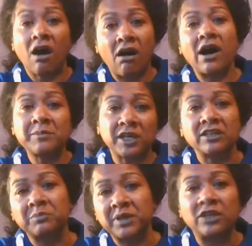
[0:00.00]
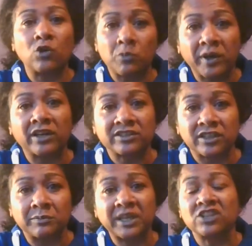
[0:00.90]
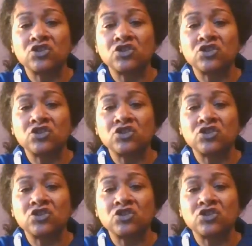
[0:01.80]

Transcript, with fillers: I'm going to be your person because